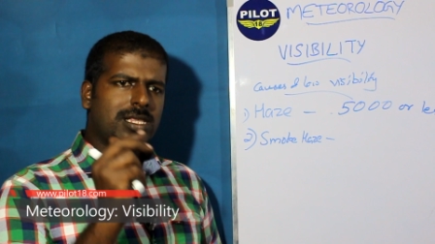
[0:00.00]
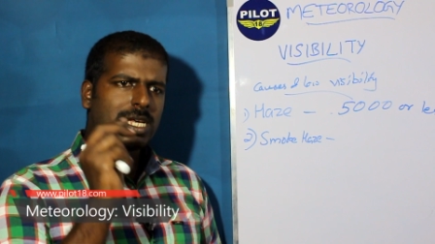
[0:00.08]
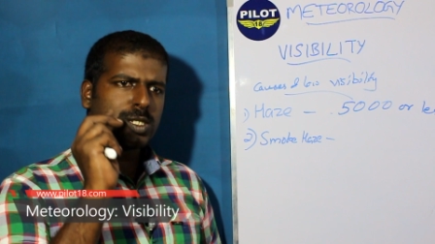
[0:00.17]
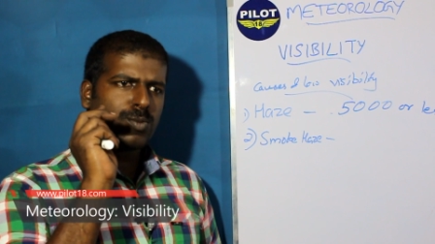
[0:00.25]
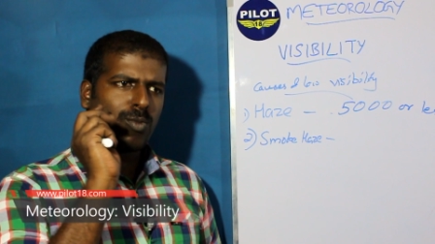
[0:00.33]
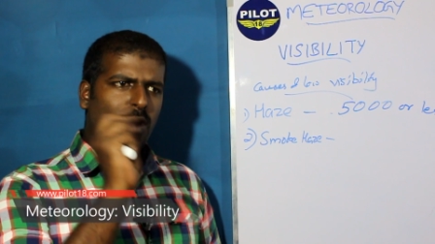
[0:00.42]

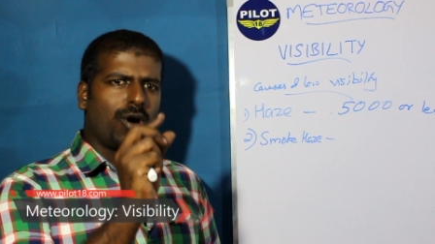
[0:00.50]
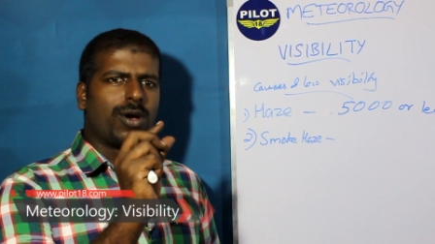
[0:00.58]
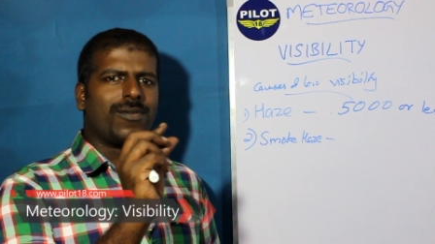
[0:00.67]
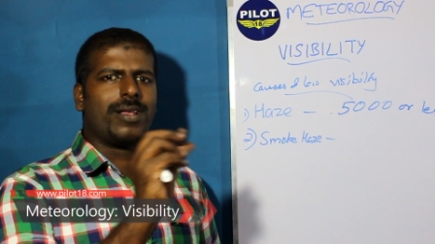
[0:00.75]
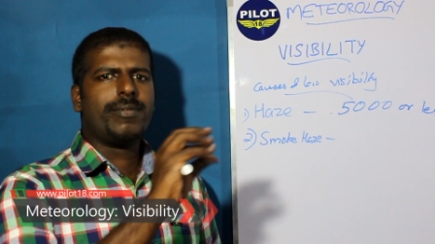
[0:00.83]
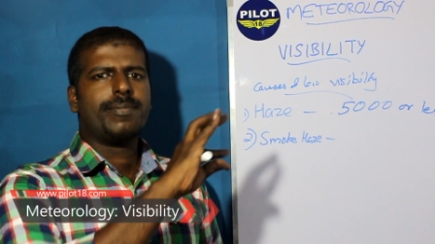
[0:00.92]
the
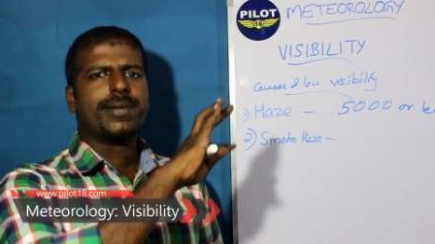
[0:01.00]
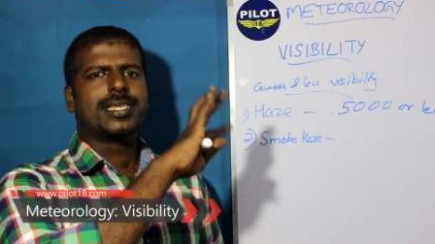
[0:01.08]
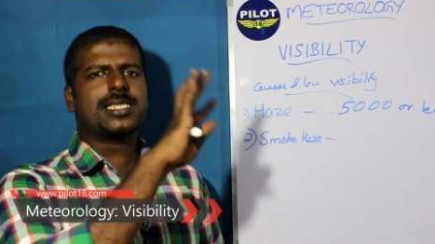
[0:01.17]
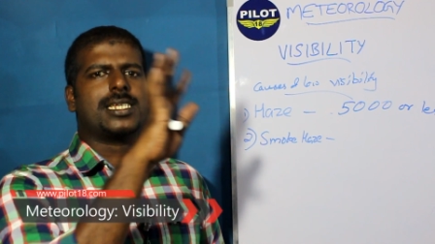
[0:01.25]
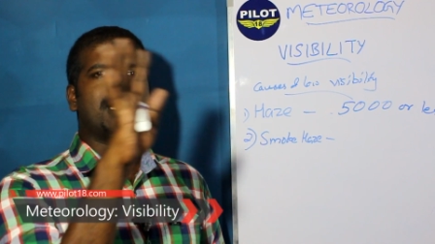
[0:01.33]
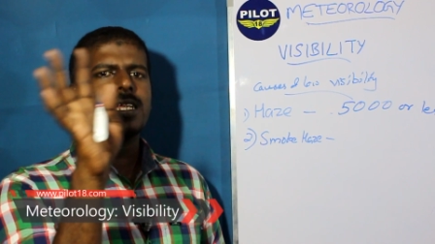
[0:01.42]
smoke will be
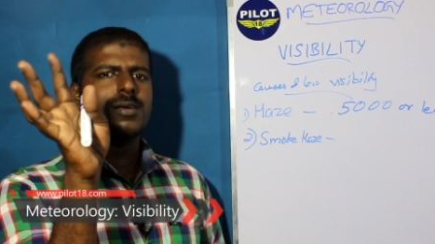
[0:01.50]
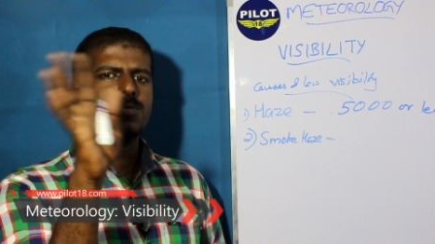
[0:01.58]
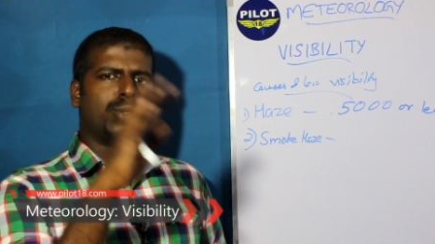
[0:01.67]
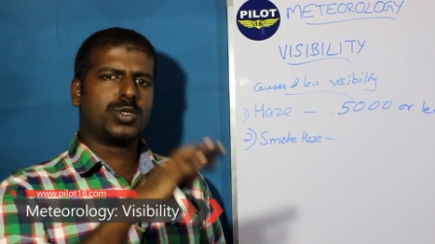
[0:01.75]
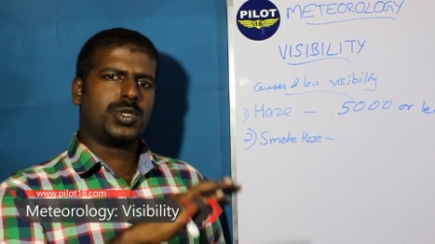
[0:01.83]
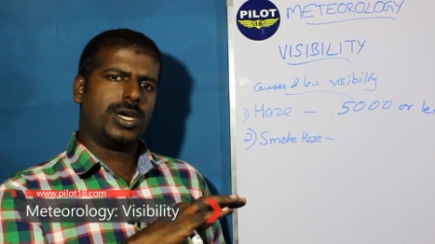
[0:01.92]
present in
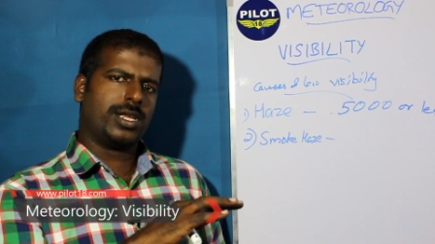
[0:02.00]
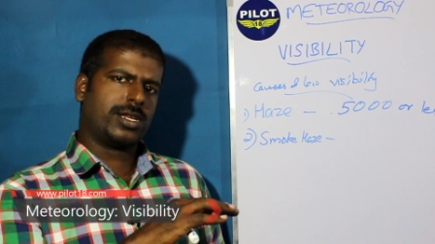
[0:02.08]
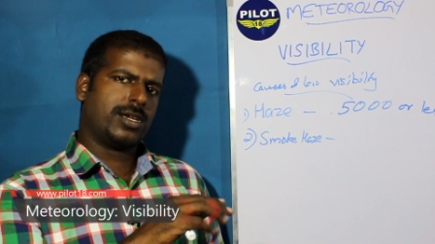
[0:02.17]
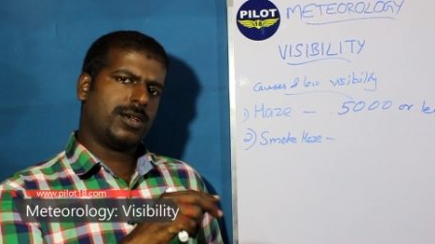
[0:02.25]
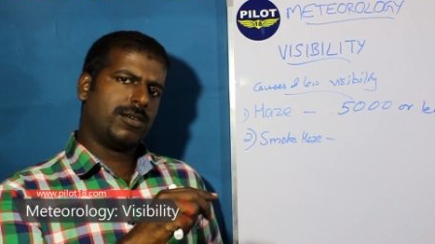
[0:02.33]
atmosphere